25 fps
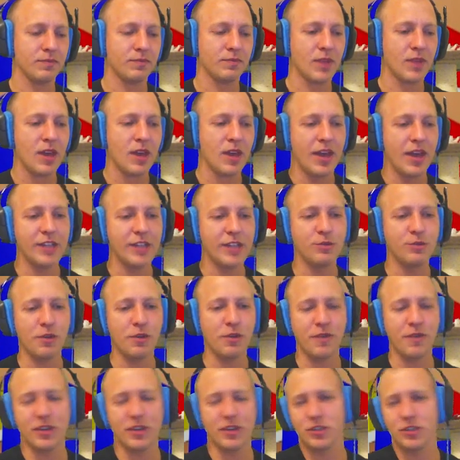It's more
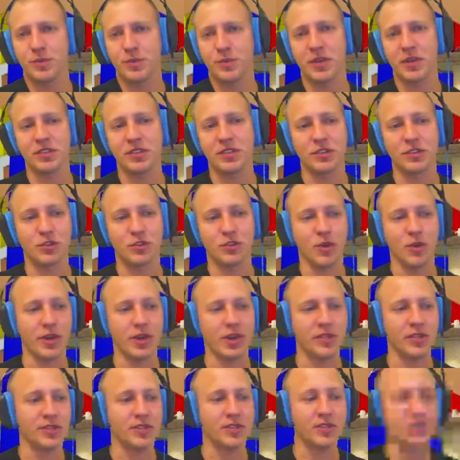fun just because it's
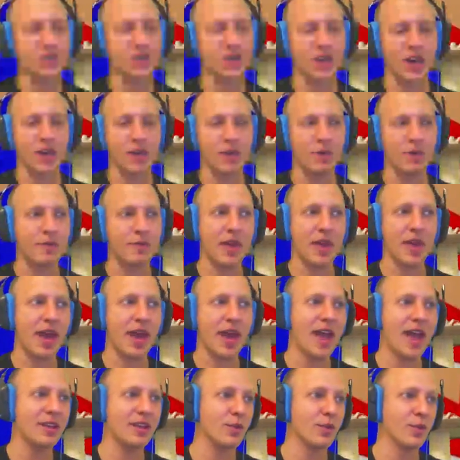crazy. If they
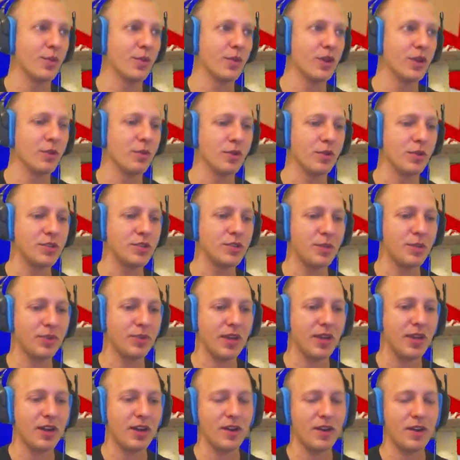added real
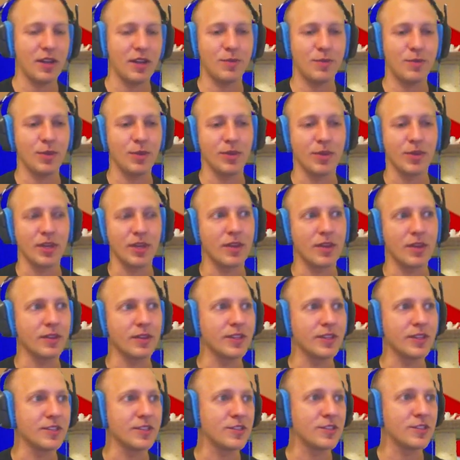multiplayer, it'd be
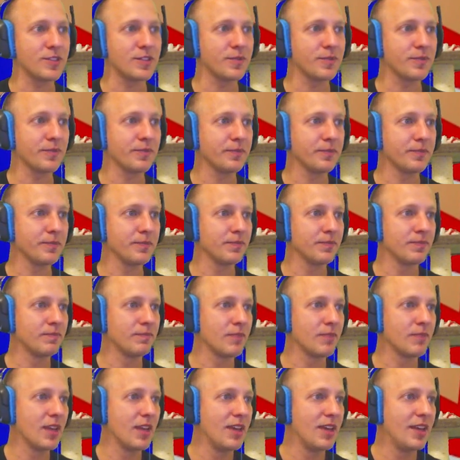ridiculous.
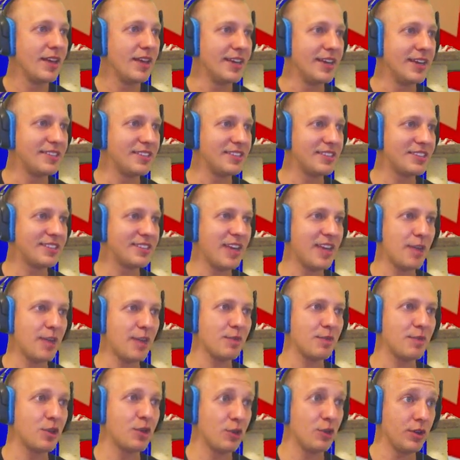Is this game
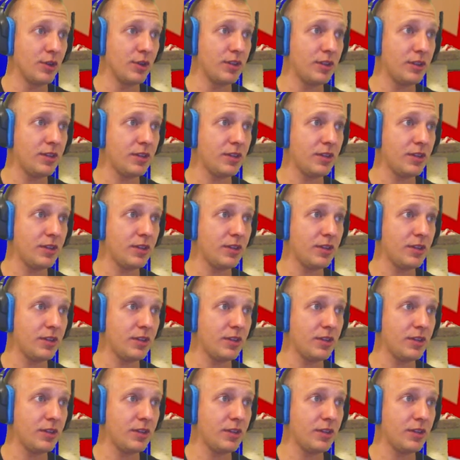good?